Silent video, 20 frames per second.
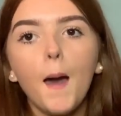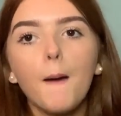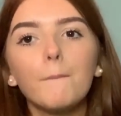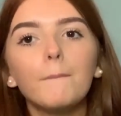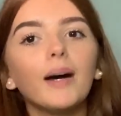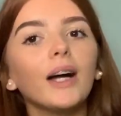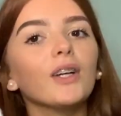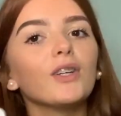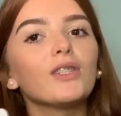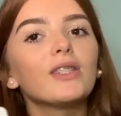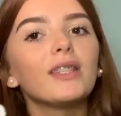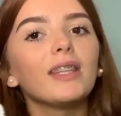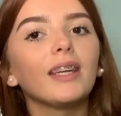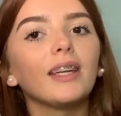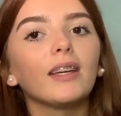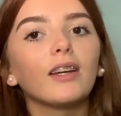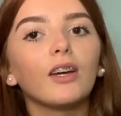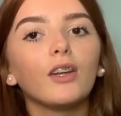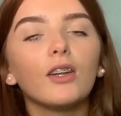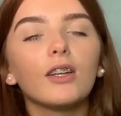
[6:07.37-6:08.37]
but I just think,
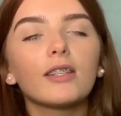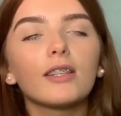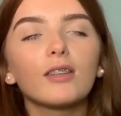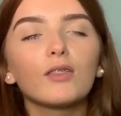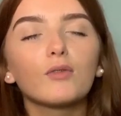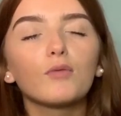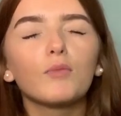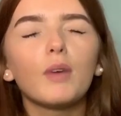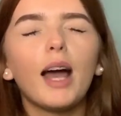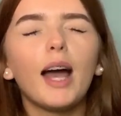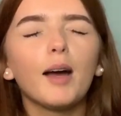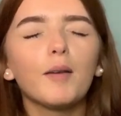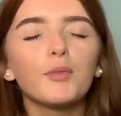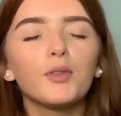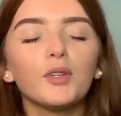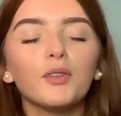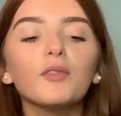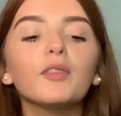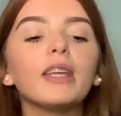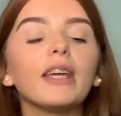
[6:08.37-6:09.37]
I know it sounds
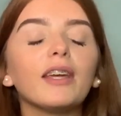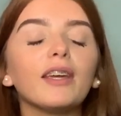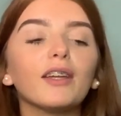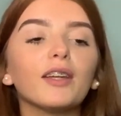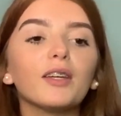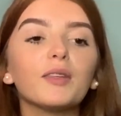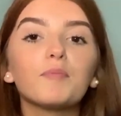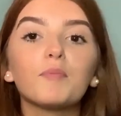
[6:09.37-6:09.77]
absolutely ridiculous,